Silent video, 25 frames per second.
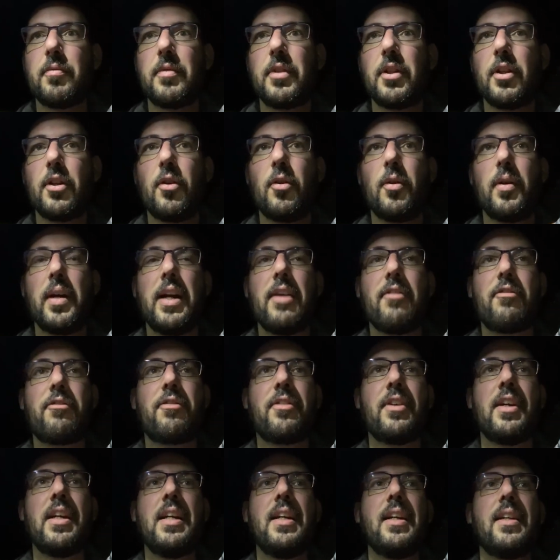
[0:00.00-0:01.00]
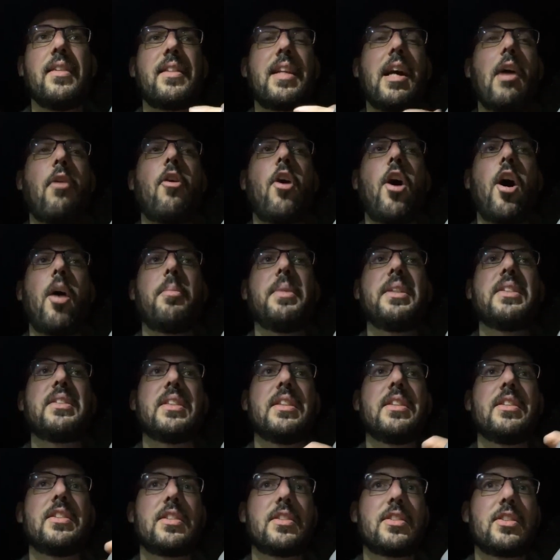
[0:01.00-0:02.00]
You know, if Tower
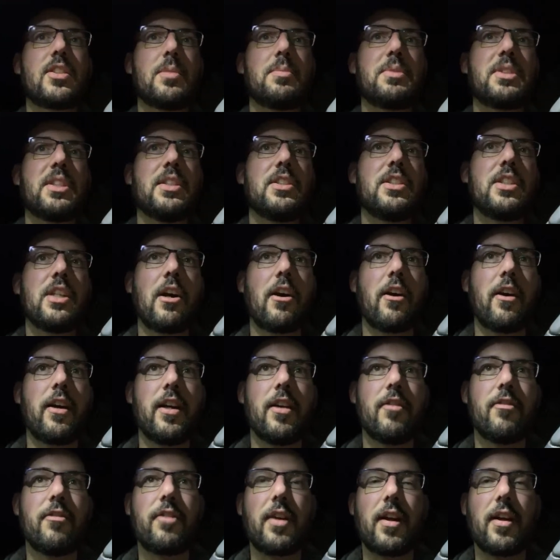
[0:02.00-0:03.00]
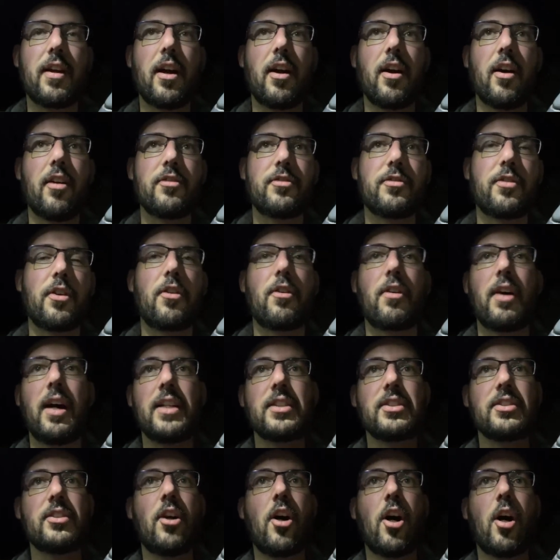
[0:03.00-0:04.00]
Hobbies is a subsidiary of
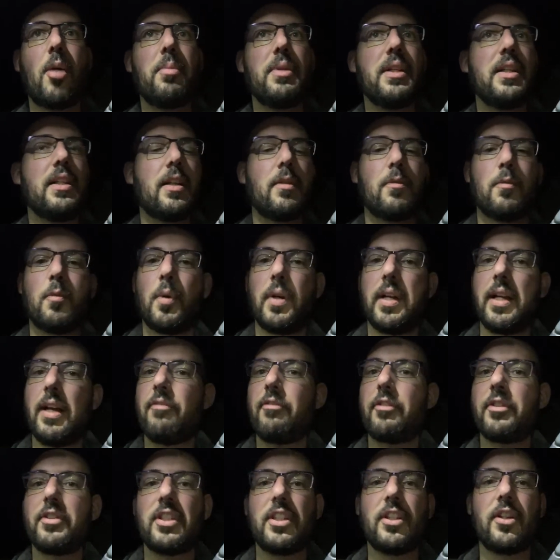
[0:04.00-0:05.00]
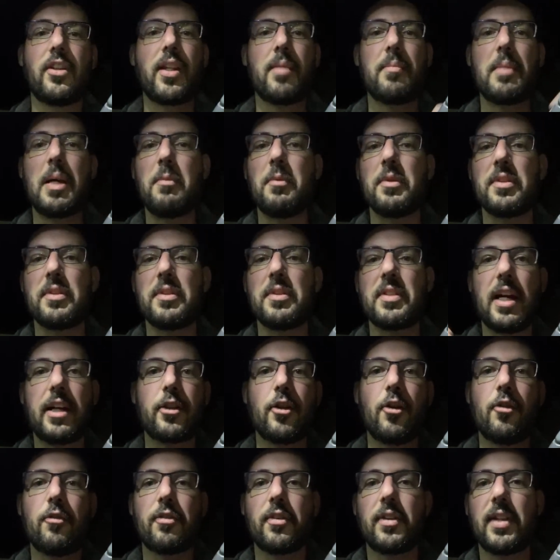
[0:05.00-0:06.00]
Horizon Hobby, and whatever deal they made with
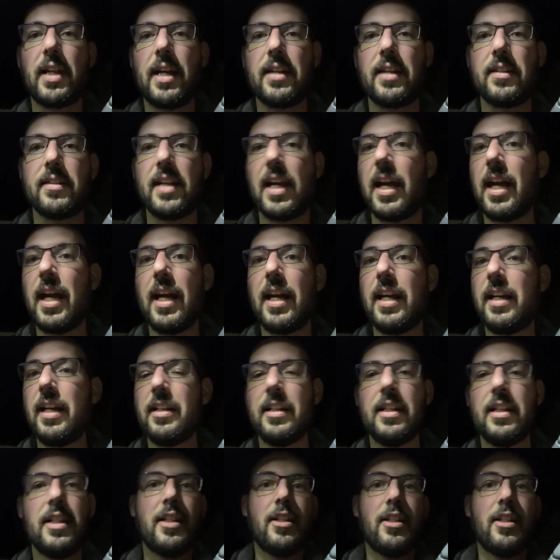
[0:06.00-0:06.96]
Techno for that day,